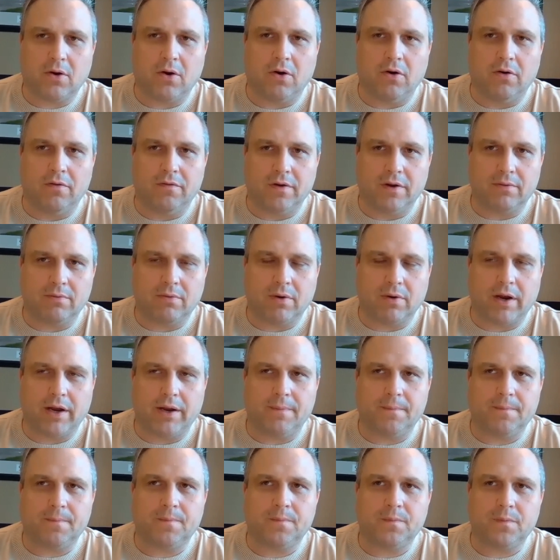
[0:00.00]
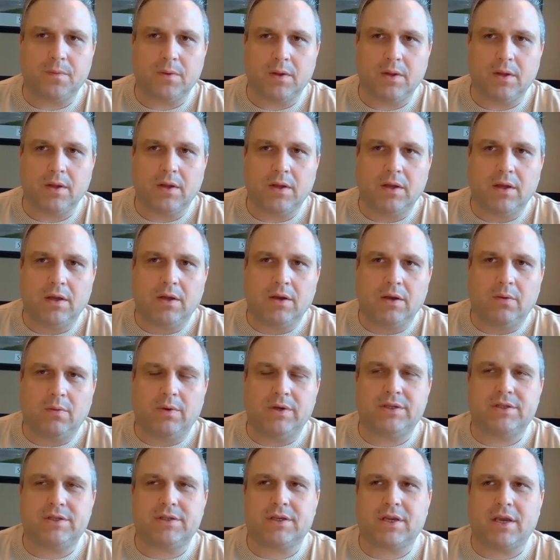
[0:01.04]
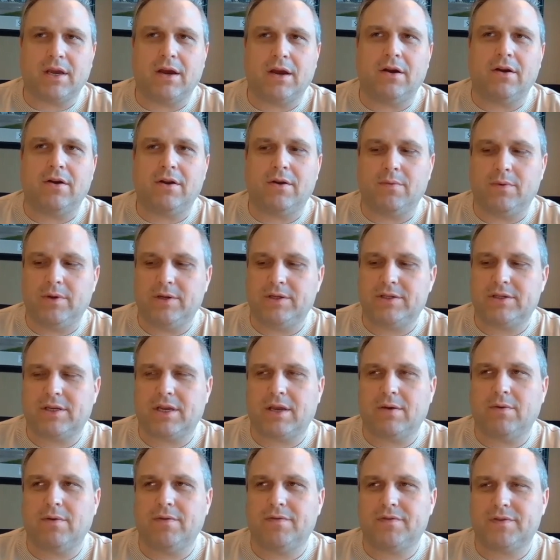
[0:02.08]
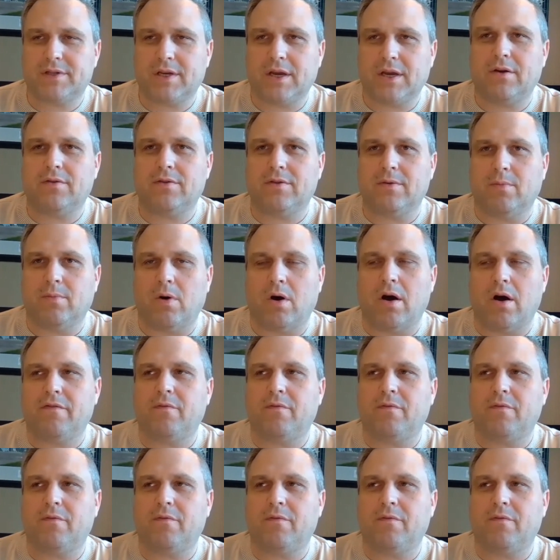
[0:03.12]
We've scared them off for years. We've scared them off.